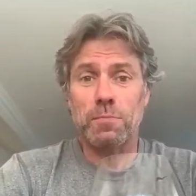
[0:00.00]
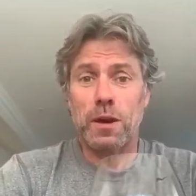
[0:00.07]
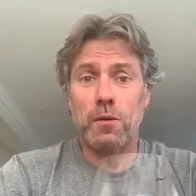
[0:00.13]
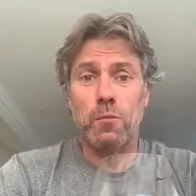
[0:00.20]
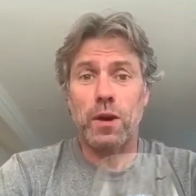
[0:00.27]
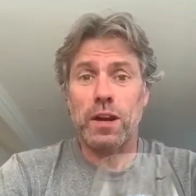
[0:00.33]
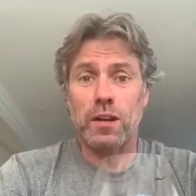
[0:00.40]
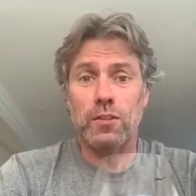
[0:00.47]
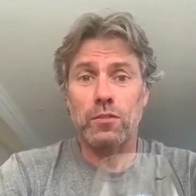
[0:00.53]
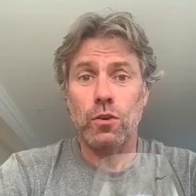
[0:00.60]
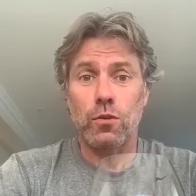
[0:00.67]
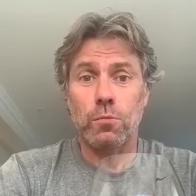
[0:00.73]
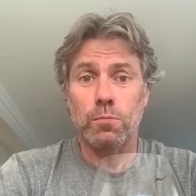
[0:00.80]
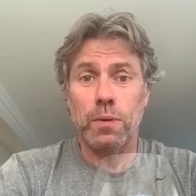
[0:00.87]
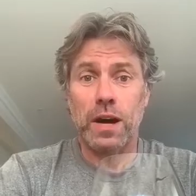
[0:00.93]
by wetting his
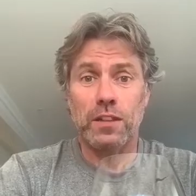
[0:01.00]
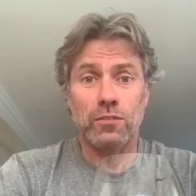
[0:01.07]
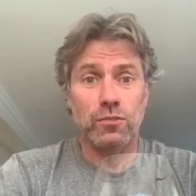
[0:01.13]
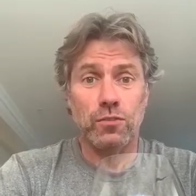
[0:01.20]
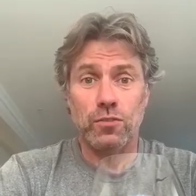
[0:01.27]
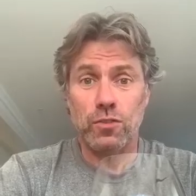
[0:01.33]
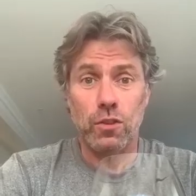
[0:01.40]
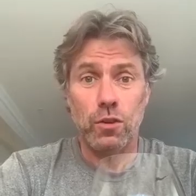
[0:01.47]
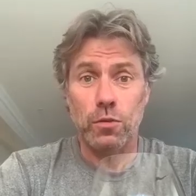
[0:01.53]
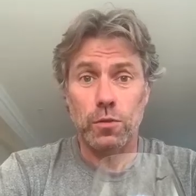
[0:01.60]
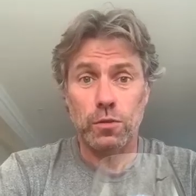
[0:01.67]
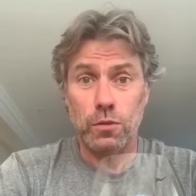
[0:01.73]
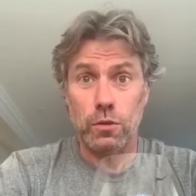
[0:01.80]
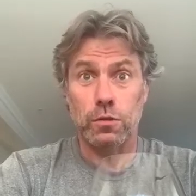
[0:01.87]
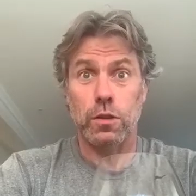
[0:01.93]
own pants, because he
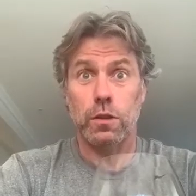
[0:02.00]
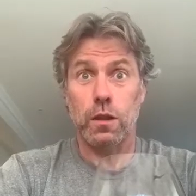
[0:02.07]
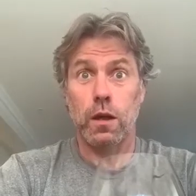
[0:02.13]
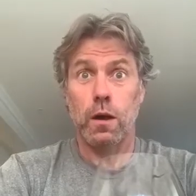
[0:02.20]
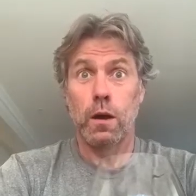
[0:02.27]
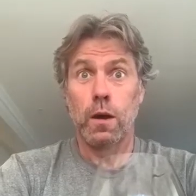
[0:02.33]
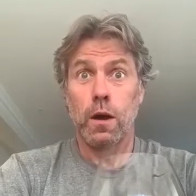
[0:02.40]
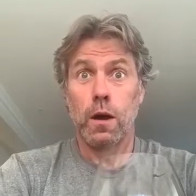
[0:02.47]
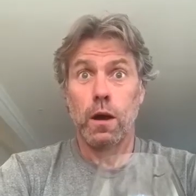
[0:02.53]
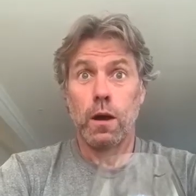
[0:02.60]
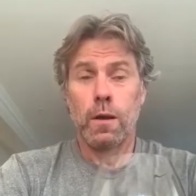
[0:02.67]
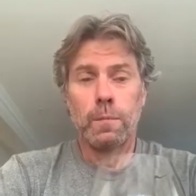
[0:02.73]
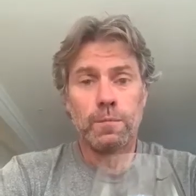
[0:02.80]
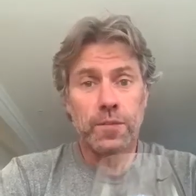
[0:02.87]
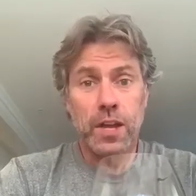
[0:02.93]
always looks like
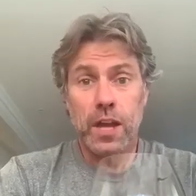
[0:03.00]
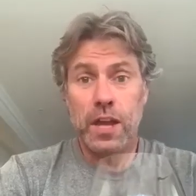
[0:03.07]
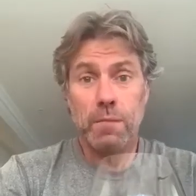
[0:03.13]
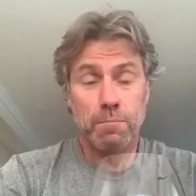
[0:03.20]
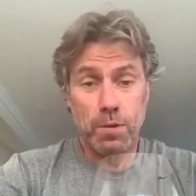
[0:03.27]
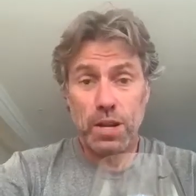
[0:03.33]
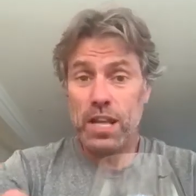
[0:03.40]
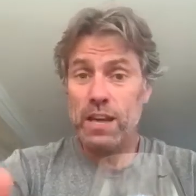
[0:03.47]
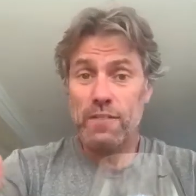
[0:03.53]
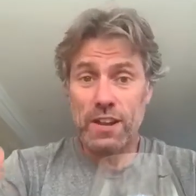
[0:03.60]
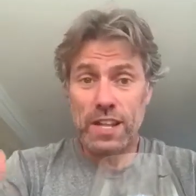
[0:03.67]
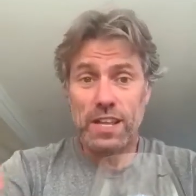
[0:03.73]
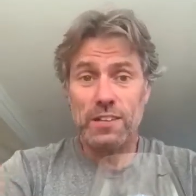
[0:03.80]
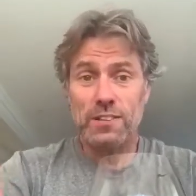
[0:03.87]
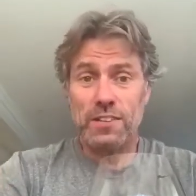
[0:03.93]
that. But
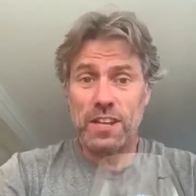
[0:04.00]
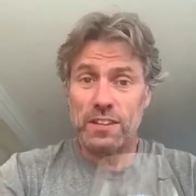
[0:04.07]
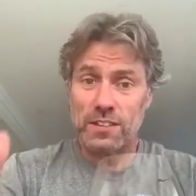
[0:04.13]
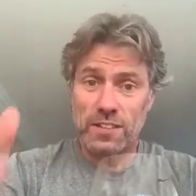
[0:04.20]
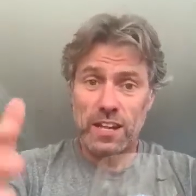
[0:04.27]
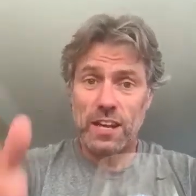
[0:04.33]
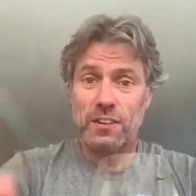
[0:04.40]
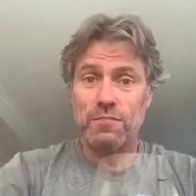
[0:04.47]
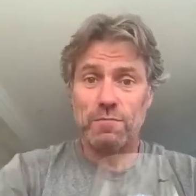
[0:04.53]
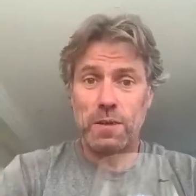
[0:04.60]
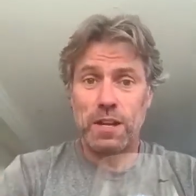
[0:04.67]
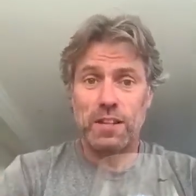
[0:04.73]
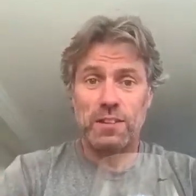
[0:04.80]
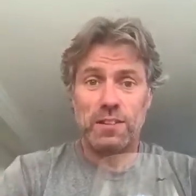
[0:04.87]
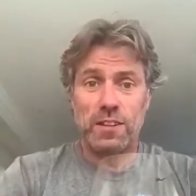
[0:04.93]
even he says, get as
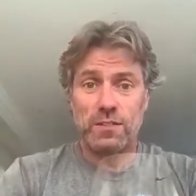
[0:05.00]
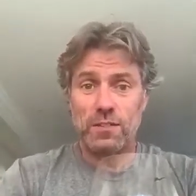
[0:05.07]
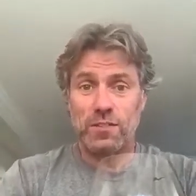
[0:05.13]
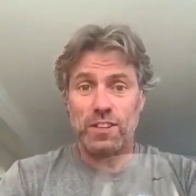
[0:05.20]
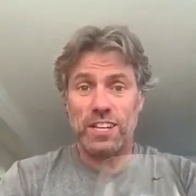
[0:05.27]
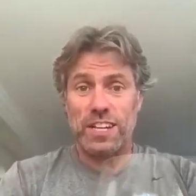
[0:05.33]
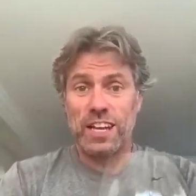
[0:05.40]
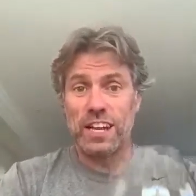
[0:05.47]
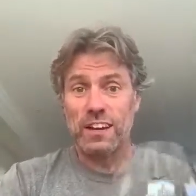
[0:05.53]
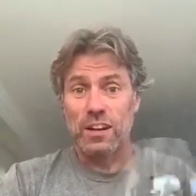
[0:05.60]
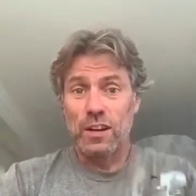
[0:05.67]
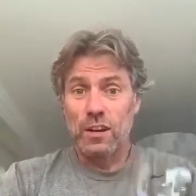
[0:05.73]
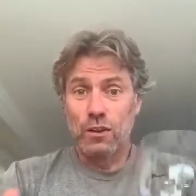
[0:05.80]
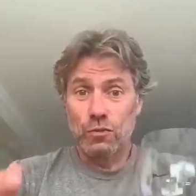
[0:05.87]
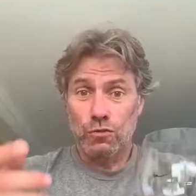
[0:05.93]
many tests as you can.
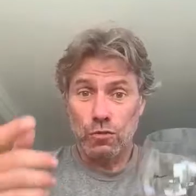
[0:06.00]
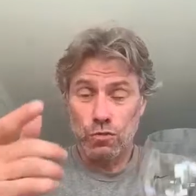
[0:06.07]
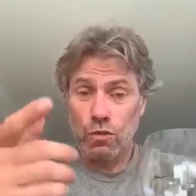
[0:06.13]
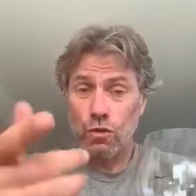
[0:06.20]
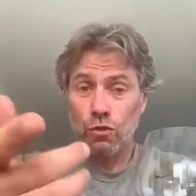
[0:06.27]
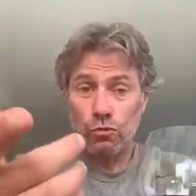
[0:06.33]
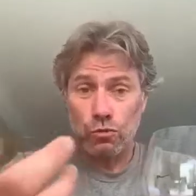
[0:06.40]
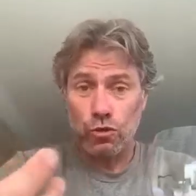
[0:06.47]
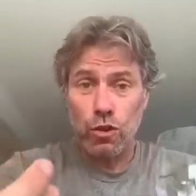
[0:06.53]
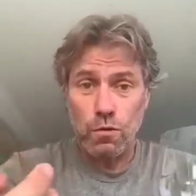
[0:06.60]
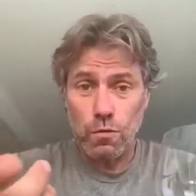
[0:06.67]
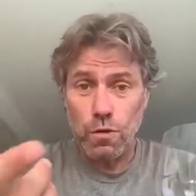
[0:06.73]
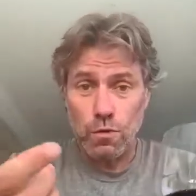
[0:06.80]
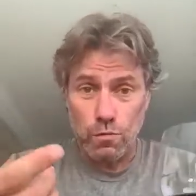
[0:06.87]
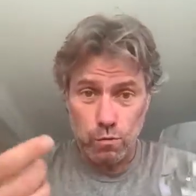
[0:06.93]
So you're
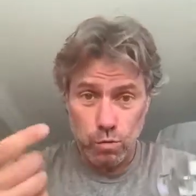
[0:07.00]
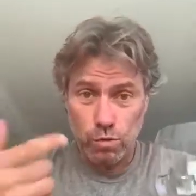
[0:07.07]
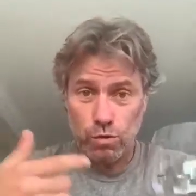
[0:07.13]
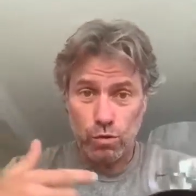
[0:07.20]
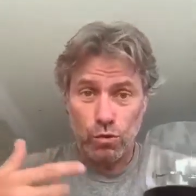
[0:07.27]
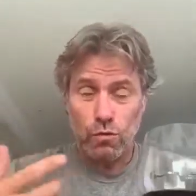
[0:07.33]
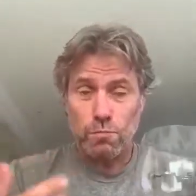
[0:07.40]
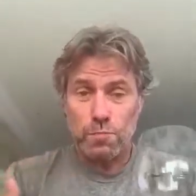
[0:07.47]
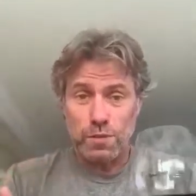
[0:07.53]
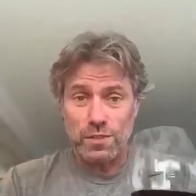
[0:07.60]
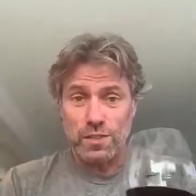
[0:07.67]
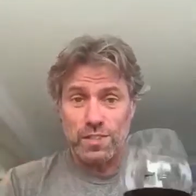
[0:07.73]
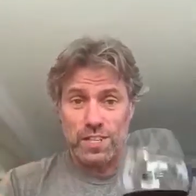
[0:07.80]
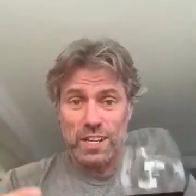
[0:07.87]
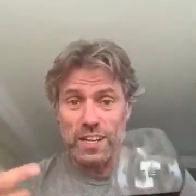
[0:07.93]
doing what the governments
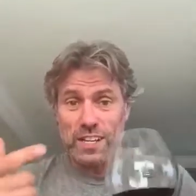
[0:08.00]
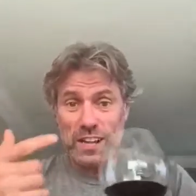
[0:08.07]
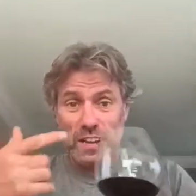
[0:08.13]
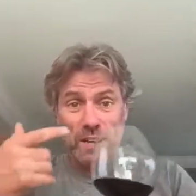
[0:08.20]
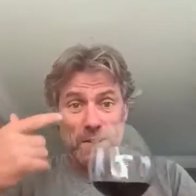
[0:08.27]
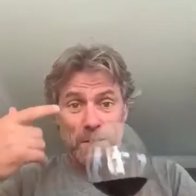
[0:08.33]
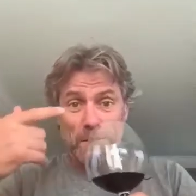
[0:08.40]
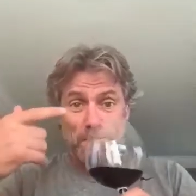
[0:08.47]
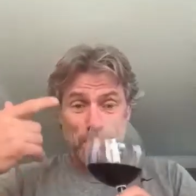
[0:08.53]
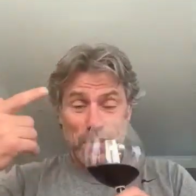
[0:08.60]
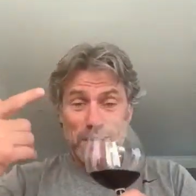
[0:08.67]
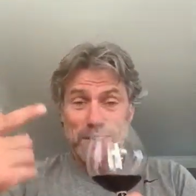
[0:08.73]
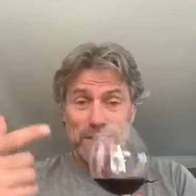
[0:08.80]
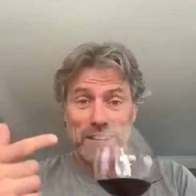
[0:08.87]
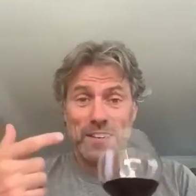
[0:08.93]
are telling you.
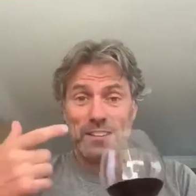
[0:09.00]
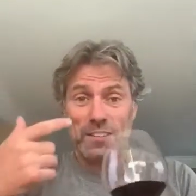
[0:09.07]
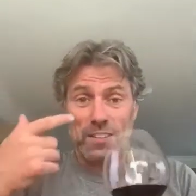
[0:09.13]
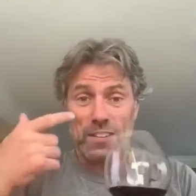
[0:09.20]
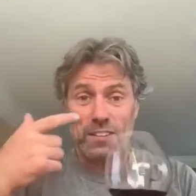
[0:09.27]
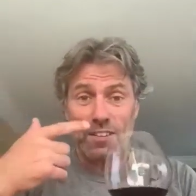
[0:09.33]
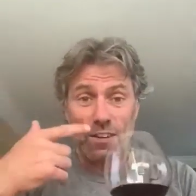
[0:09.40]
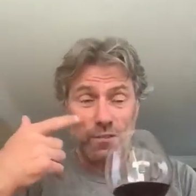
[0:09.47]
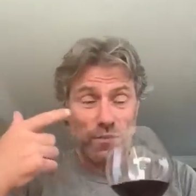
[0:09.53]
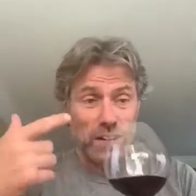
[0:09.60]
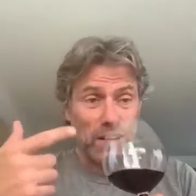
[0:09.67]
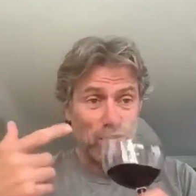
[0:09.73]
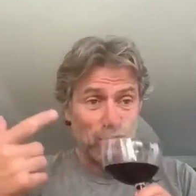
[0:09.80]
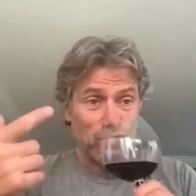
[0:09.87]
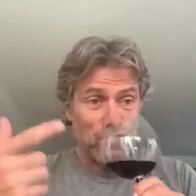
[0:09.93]
By testing yourself
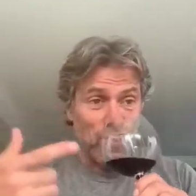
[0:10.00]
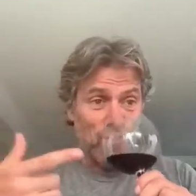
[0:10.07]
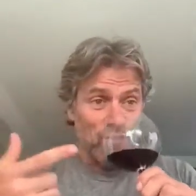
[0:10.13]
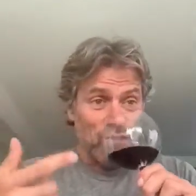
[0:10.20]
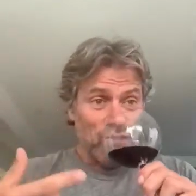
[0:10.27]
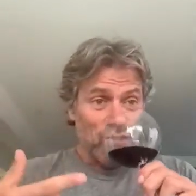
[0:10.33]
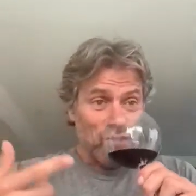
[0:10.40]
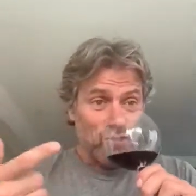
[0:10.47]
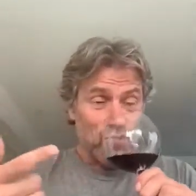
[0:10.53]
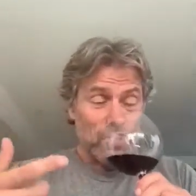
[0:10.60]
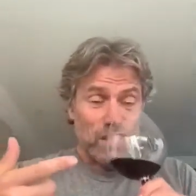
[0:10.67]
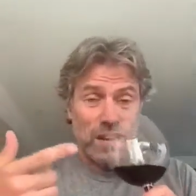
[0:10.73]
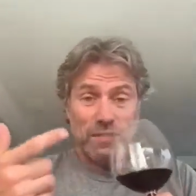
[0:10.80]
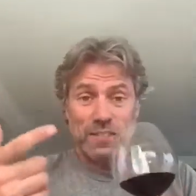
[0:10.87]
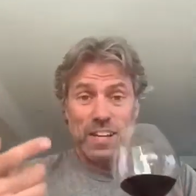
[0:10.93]
again, just
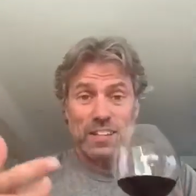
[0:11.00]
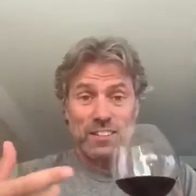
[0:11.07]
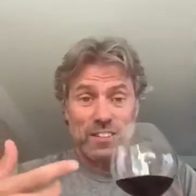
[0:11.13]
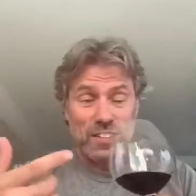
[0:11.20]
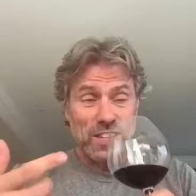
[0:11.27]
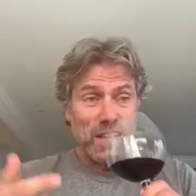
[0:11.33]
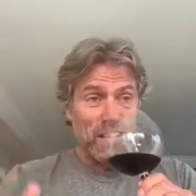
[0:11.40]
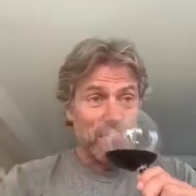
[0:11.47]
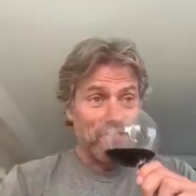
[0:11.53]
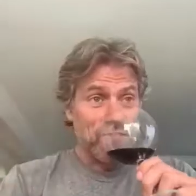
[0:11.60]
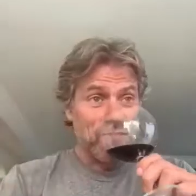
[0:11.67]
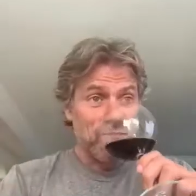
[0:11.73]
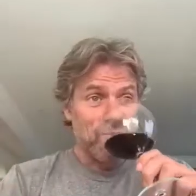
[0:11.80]
have that sniff.